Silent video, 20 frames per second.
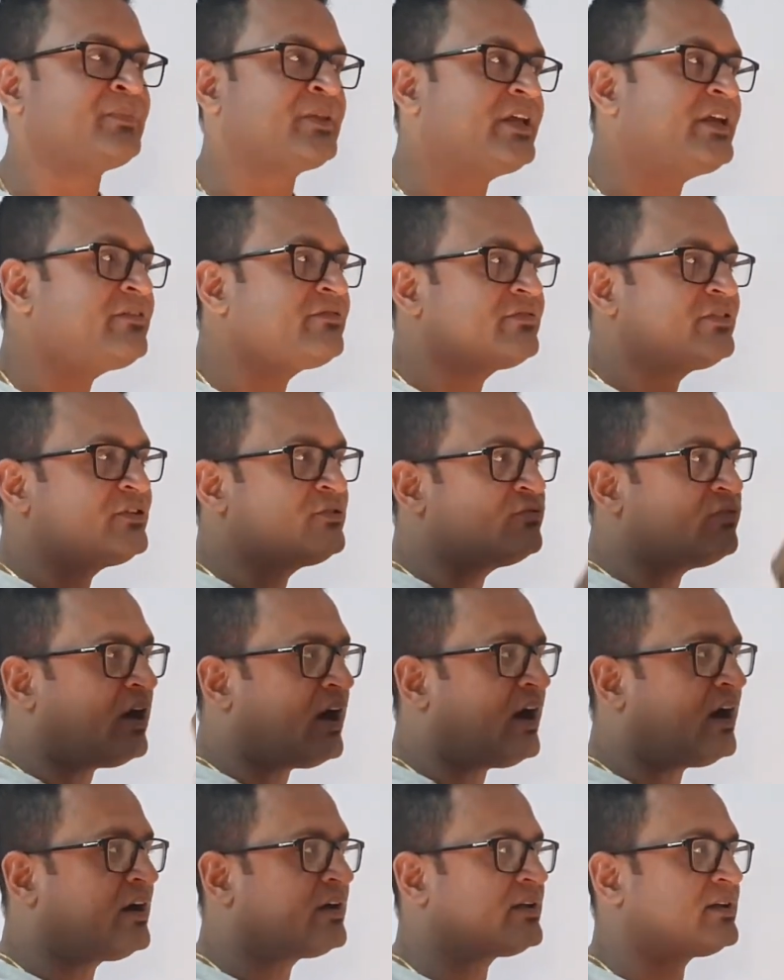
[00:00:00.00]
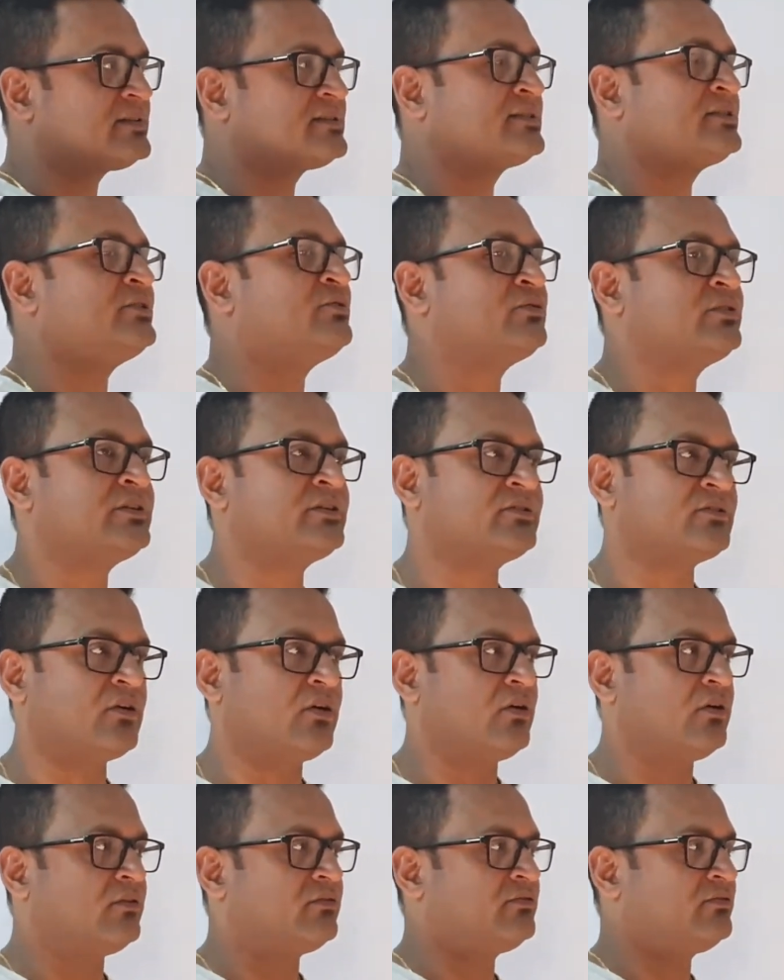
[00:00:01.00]
If you are a student
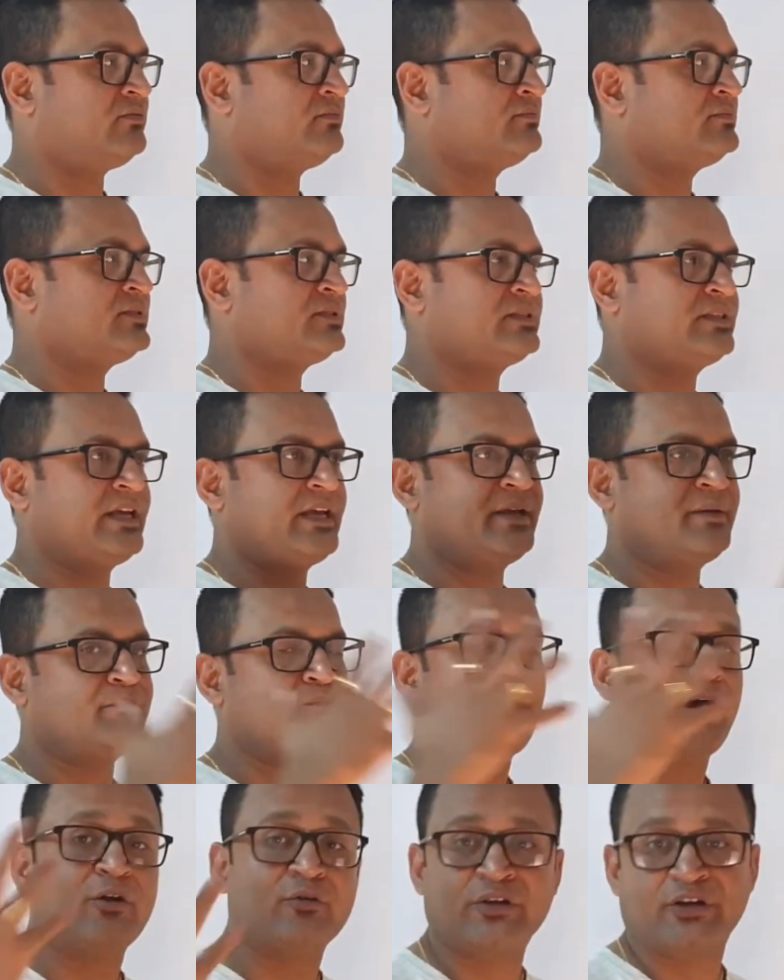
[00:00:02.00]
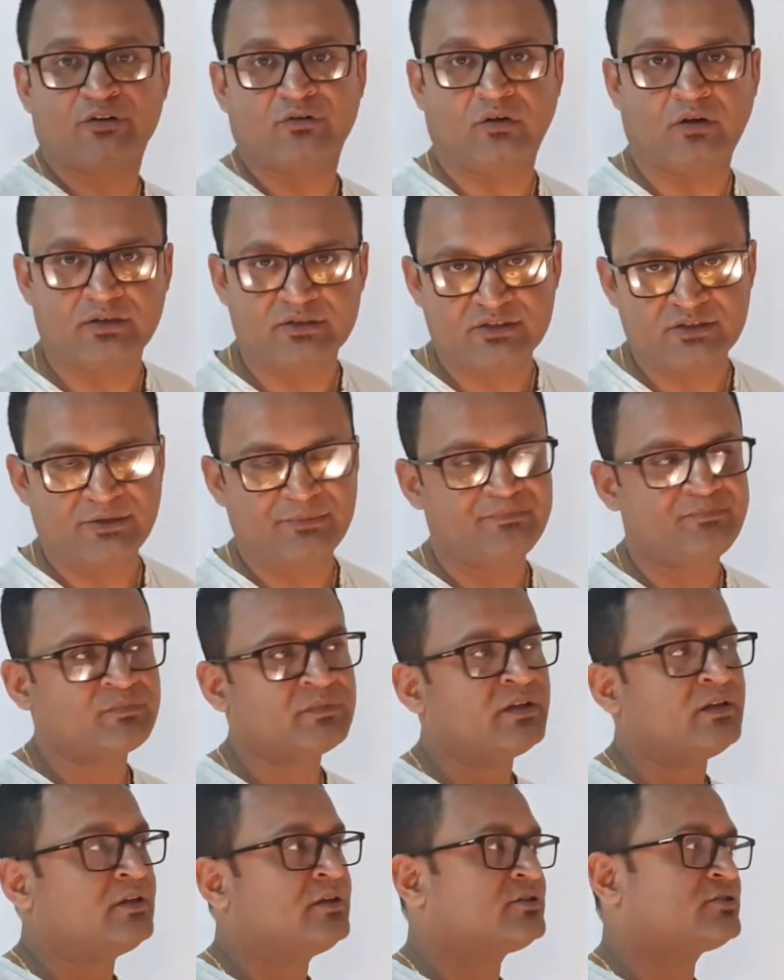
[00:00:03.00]
of, say, biotechnology,
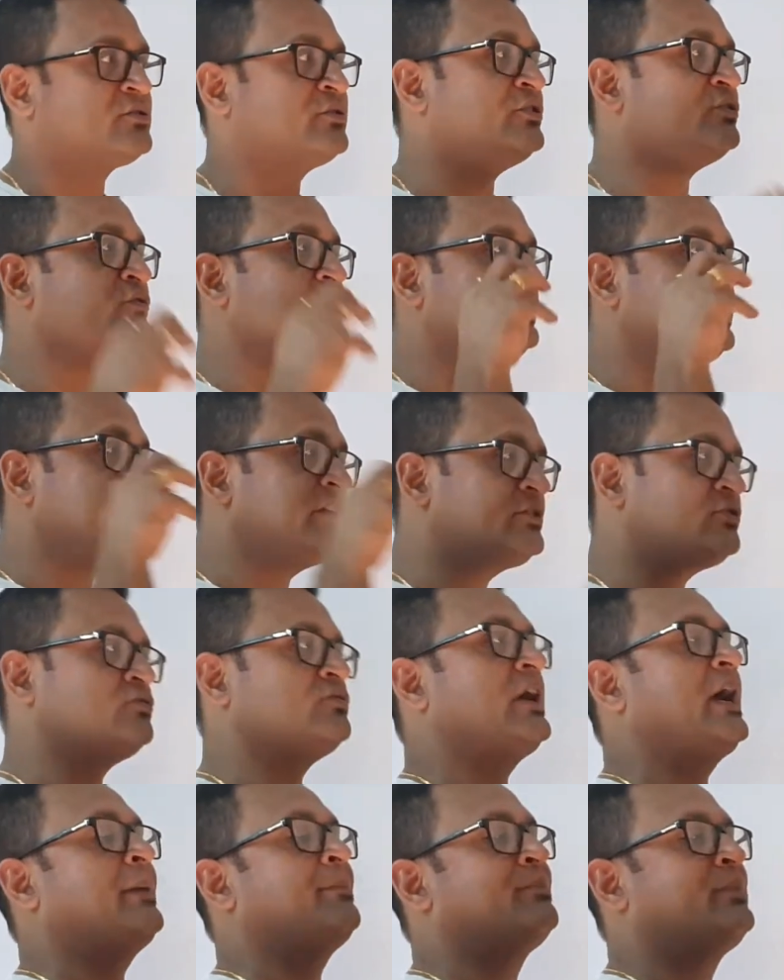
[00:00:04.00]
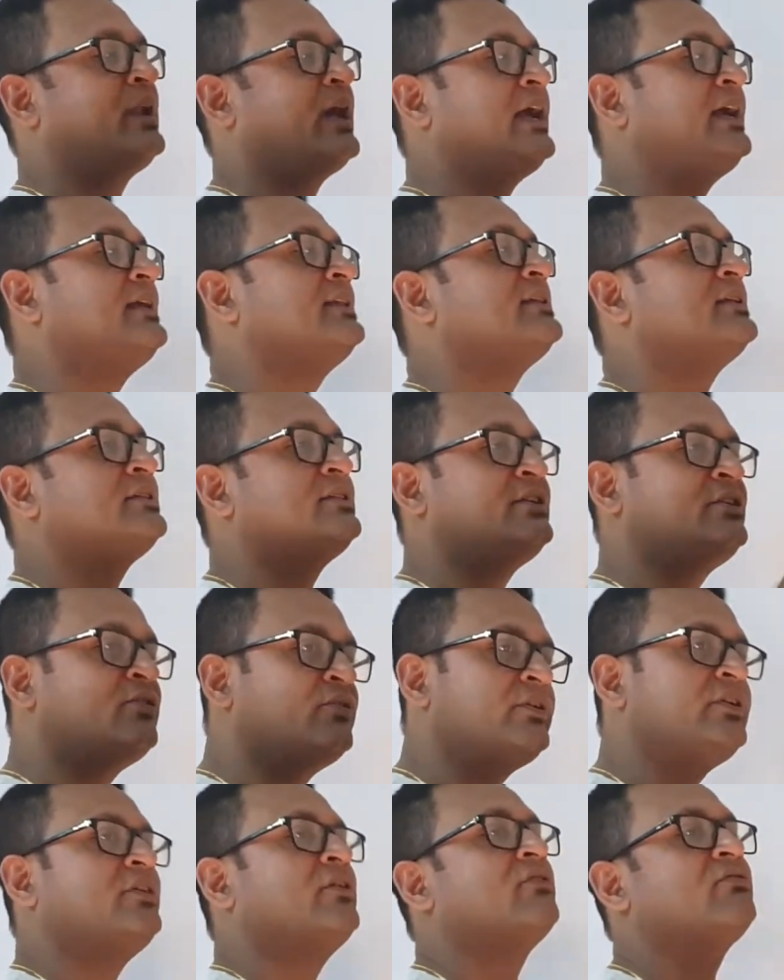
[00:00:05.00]
so you need to apply the
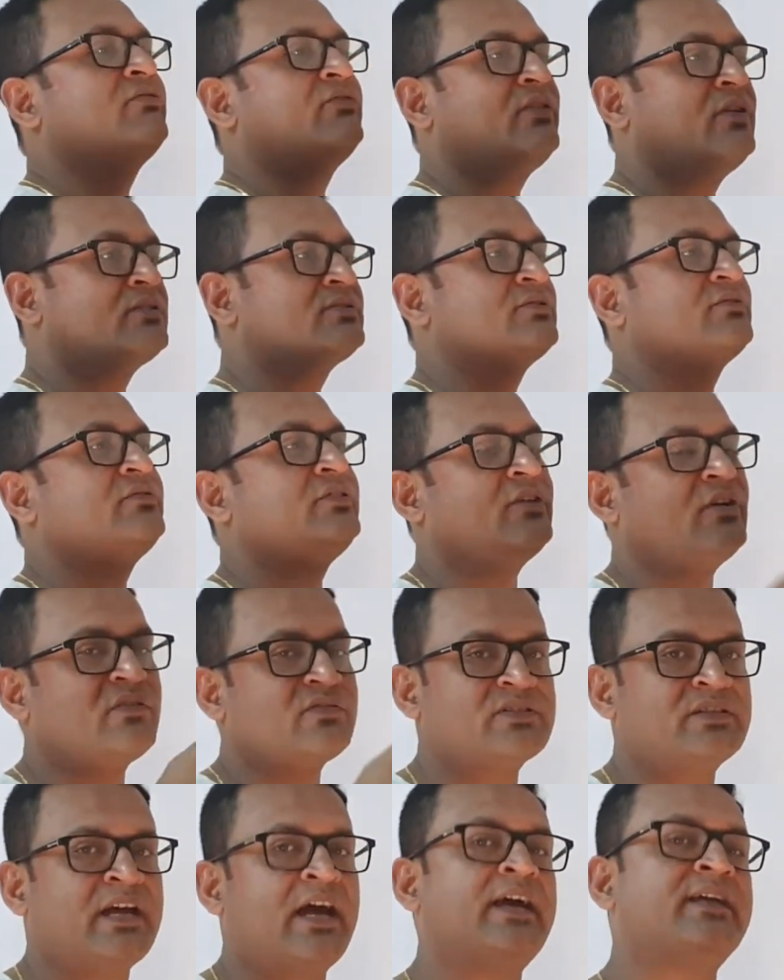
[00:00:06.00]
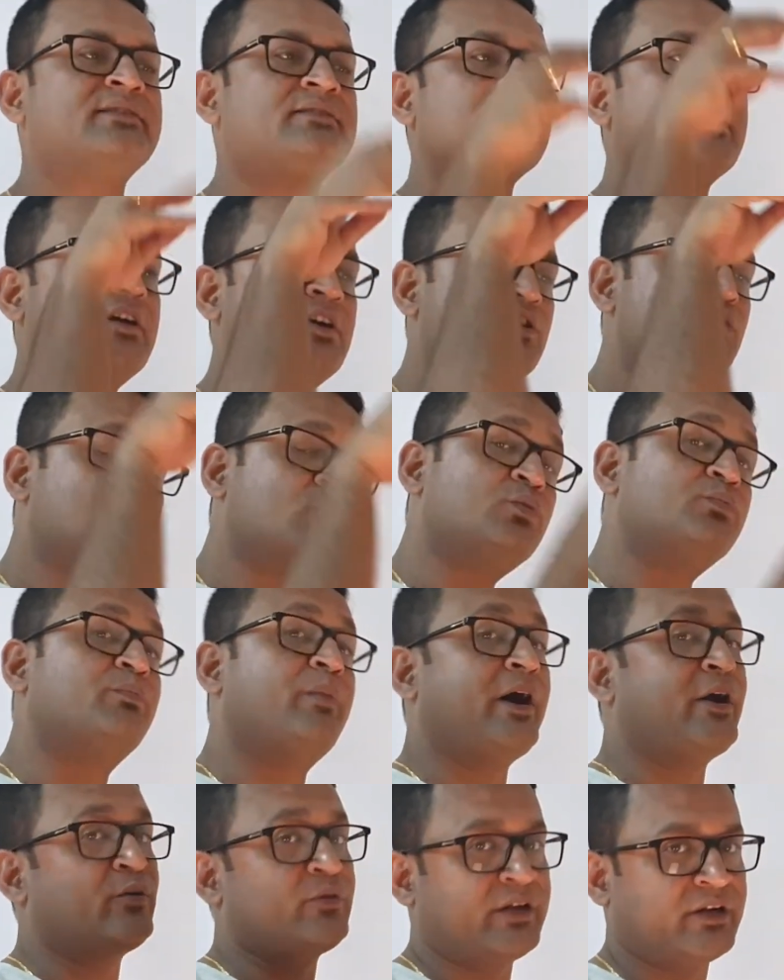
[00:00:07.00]
theory of philosophy of science to
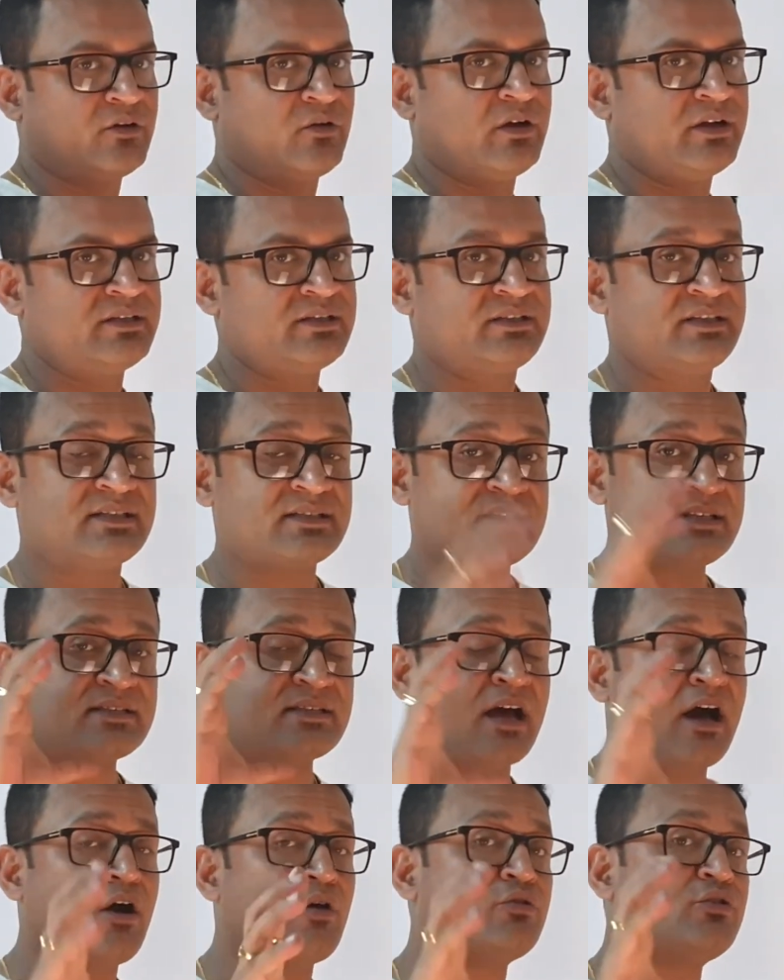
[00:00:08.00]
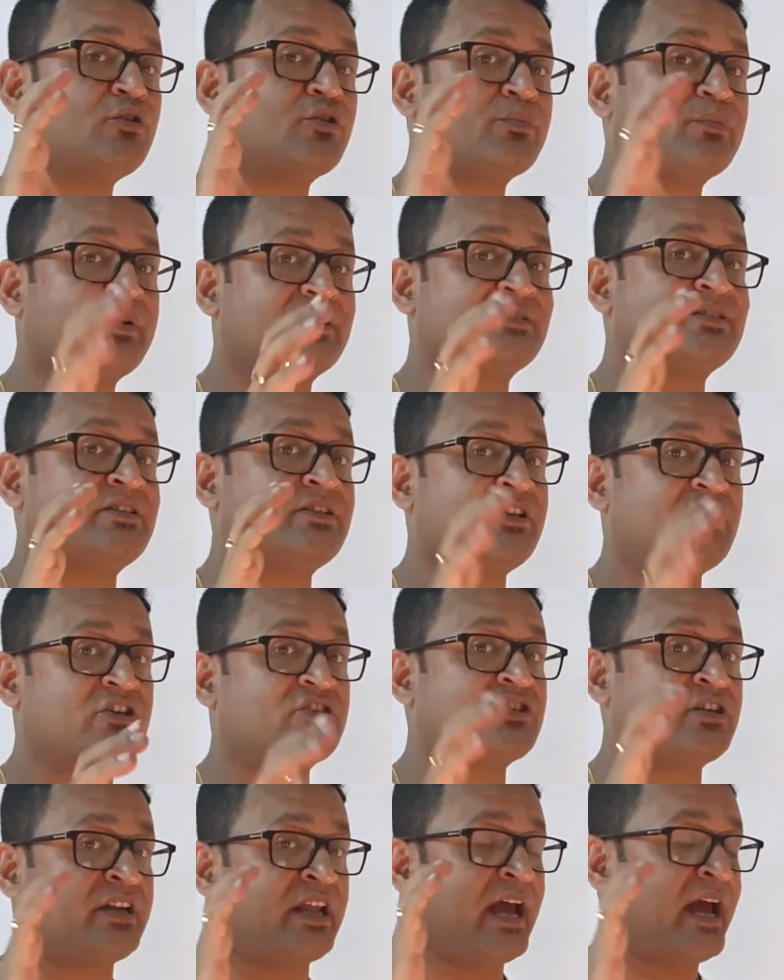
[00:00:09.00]
biotechnology. This is how your
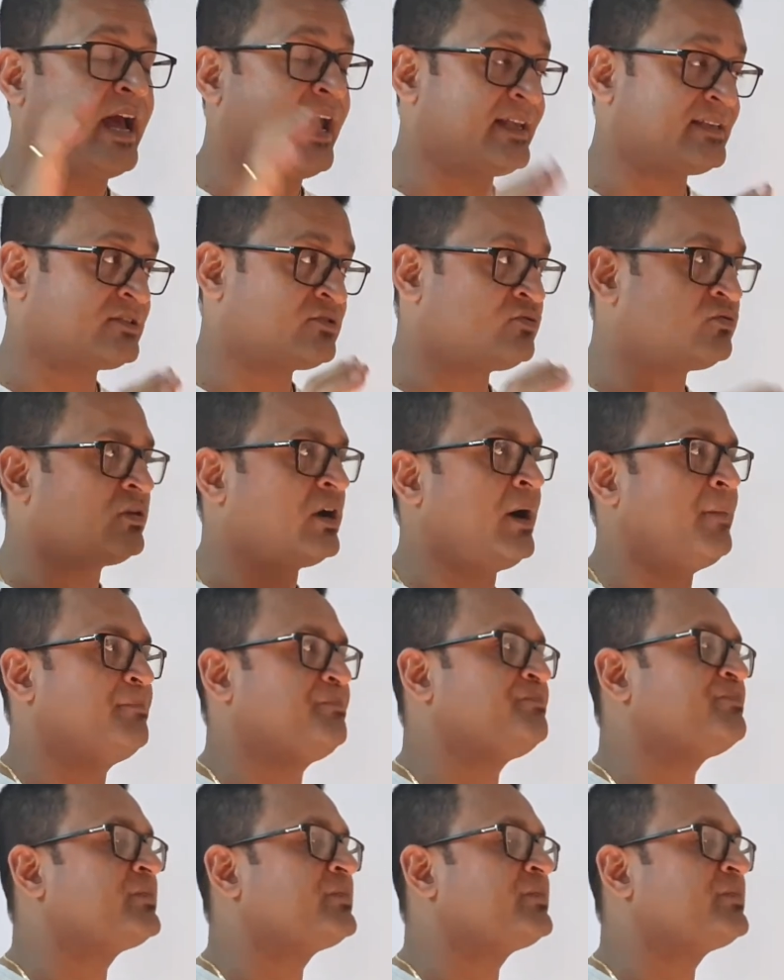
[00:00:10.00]
presentation has to come.